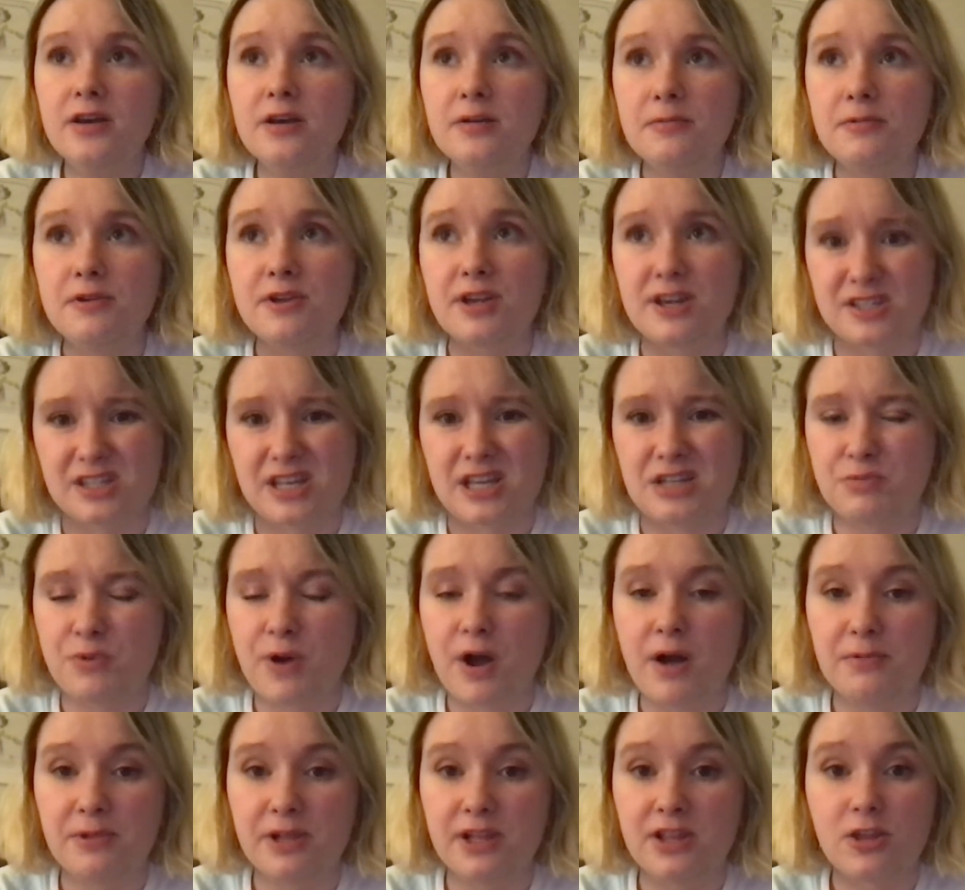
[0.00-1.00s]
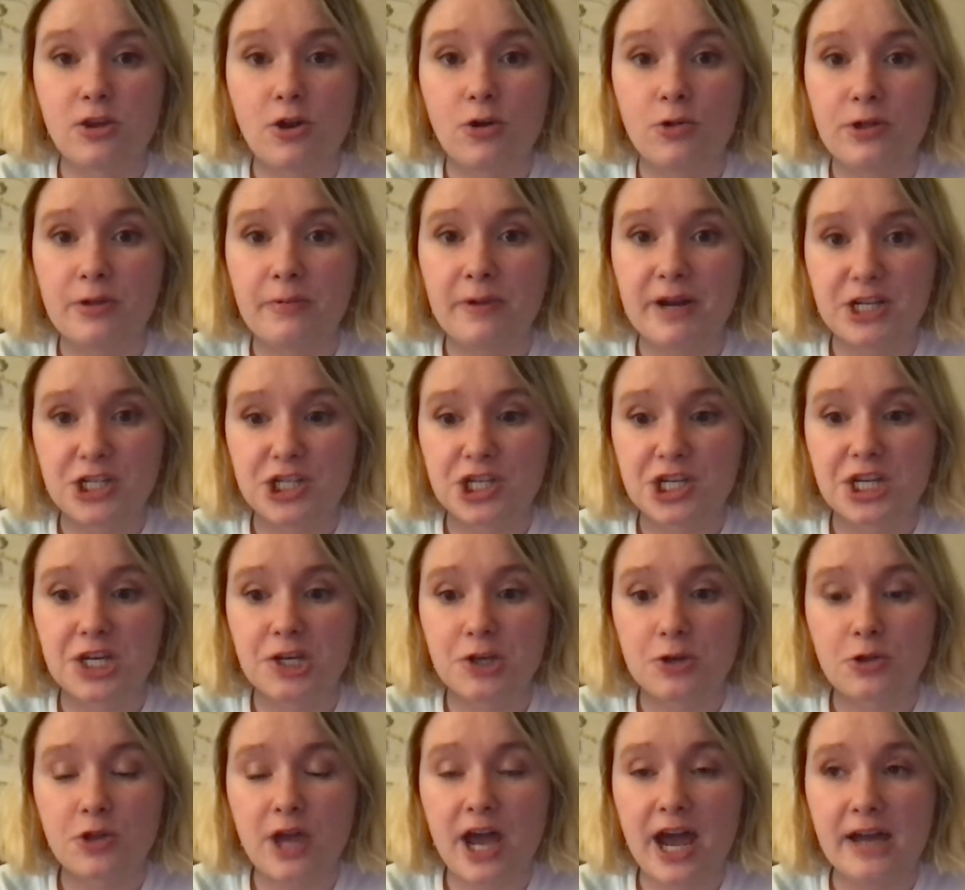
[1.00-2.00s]
because that's probably the only way she can
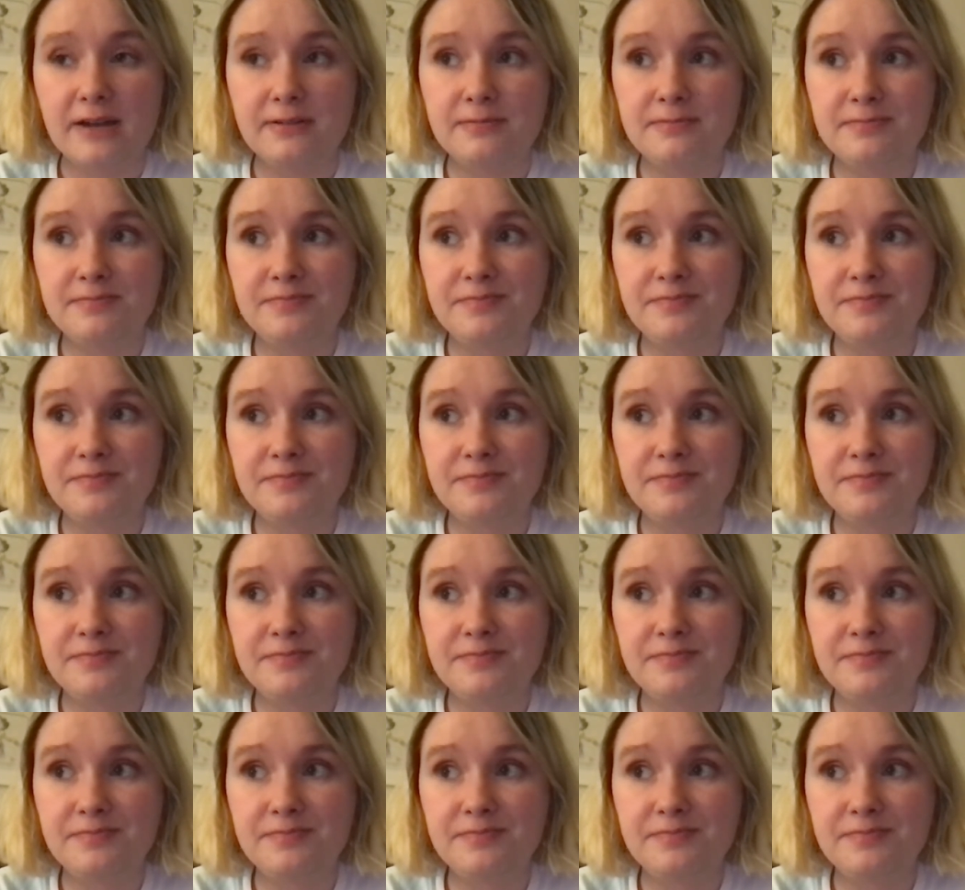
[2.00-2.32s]
do that.